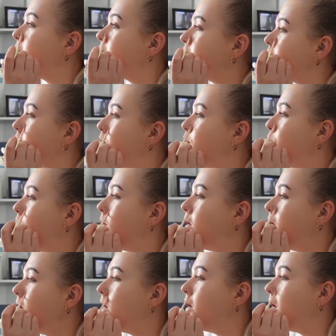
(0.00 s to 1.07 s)
So
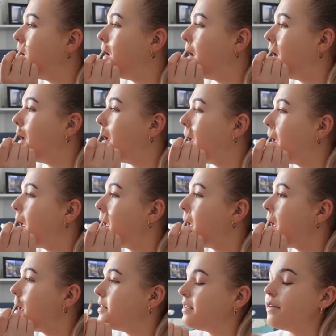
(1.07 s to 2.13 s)
what
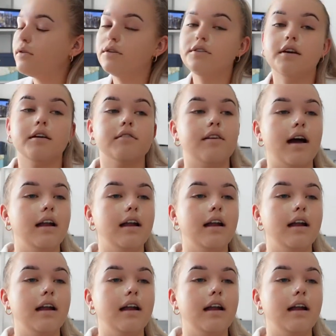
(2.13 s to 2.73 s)
is everyone doing for